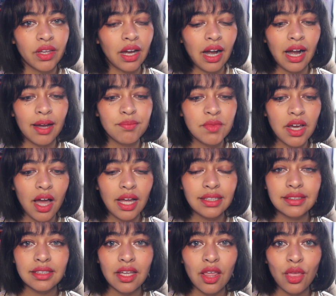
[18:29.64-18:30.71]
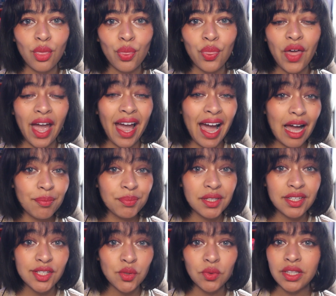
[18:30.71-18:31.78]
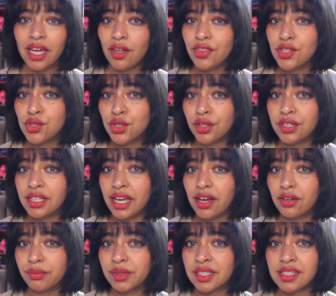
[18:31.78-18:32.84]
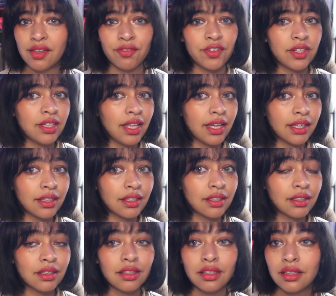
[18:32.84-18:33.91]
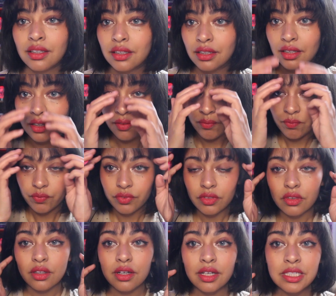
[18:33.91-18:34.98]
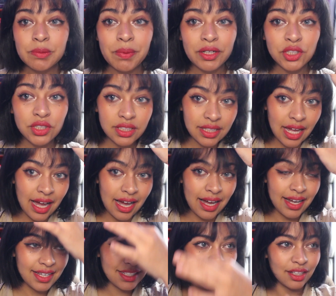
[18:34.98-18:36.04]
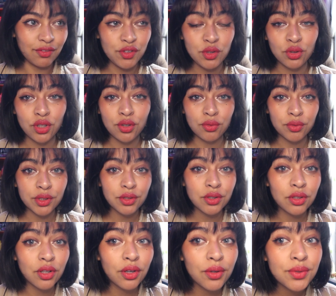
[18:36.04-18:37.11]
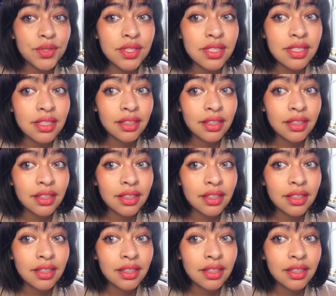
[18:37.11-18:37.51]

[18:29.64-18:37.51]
I'm not the happiest with how this turned out, because I feel like, especially the eyes, like if you look real close,